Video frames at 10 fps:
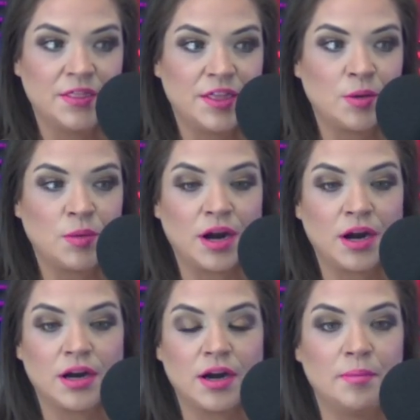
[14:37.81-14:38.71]
They
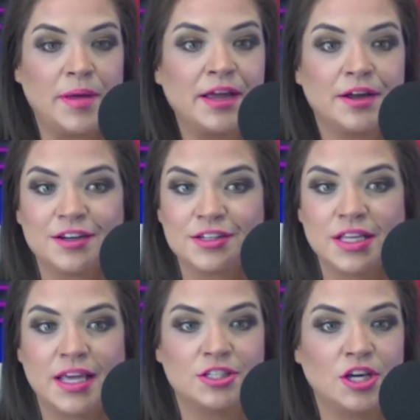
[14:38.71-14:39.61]
were
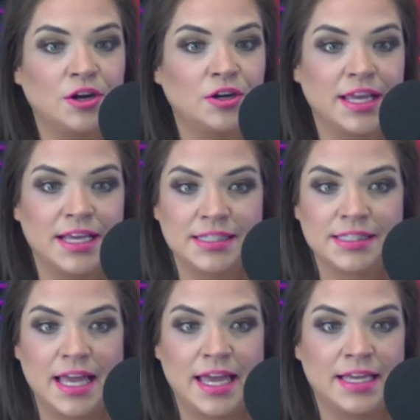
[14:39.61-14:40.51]
bankers and
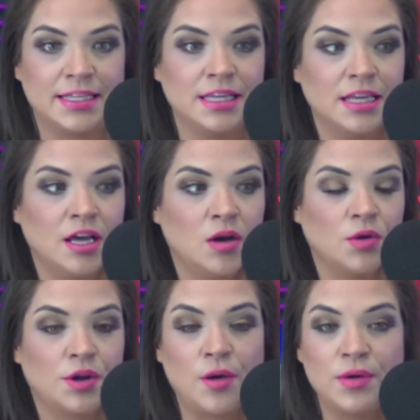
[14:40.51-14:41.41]
attorneys and
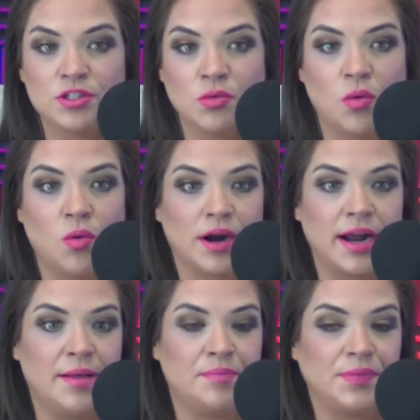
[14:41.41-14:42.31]
were going to war
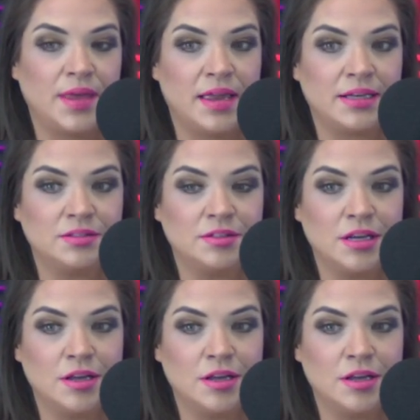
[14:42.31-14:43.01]
and